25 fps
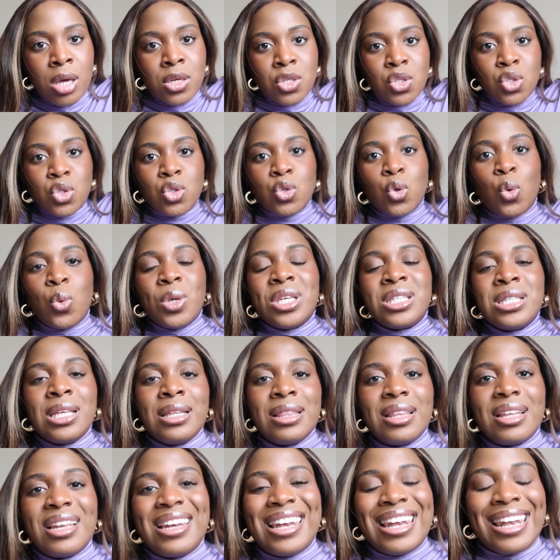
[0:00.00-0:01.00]

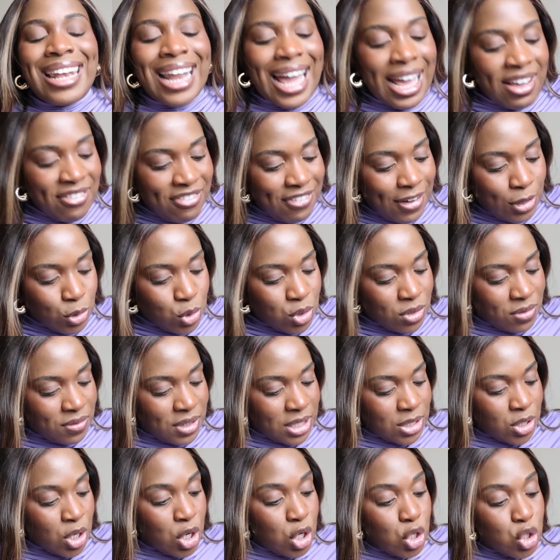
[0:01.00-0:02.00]
squeezing the life out of
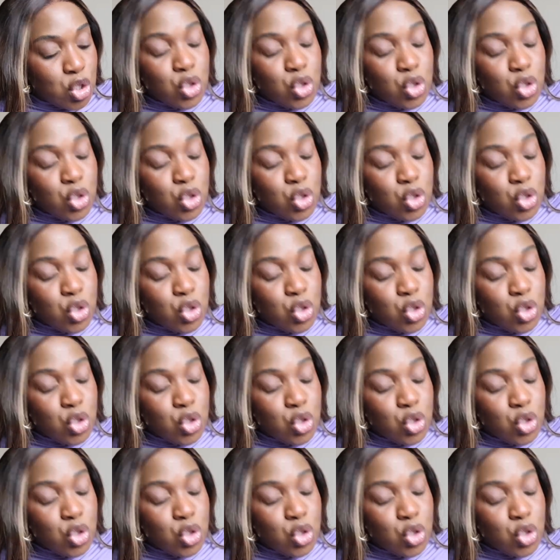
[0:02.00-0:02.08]
it.